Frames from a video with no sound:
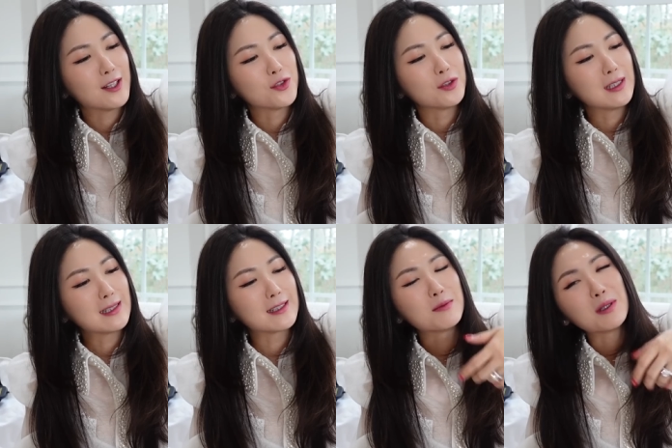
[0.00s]
And Julian
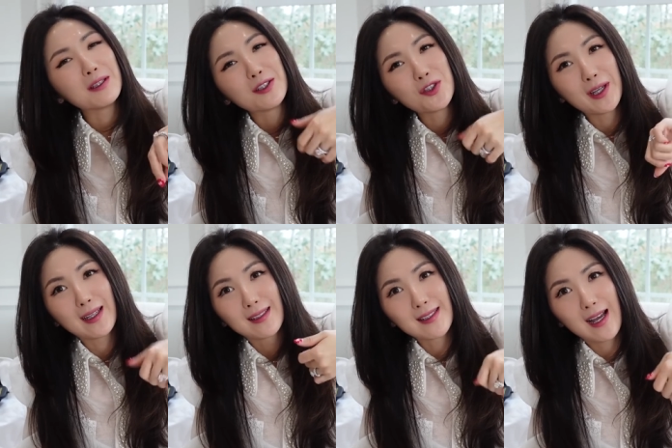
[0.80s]
sent me the
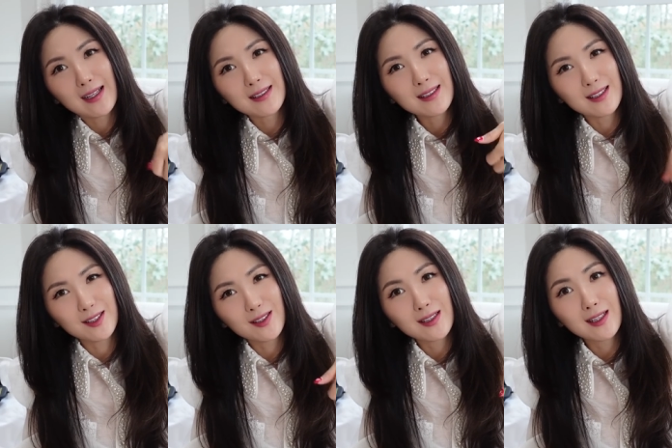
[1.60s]
shake test
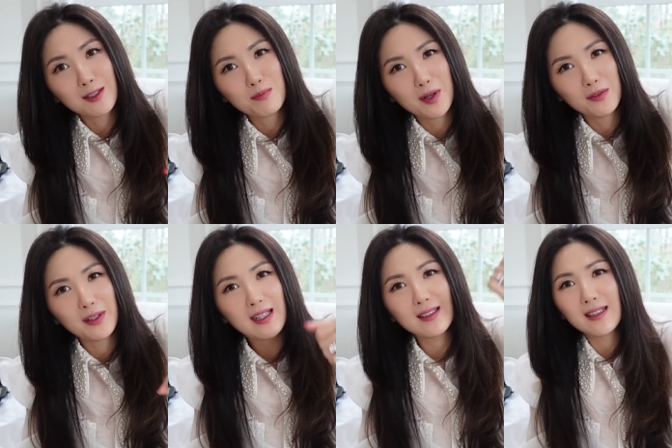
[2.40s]
clip of
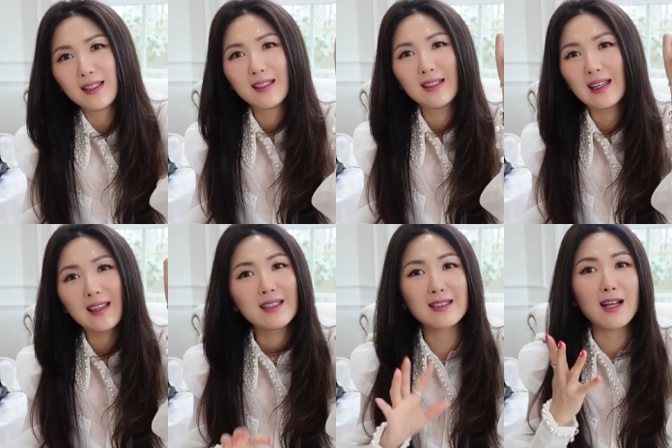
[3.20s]
it. It
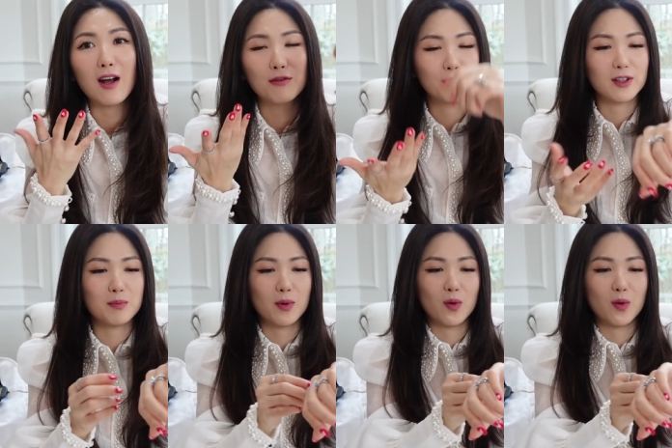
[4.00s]
does not flip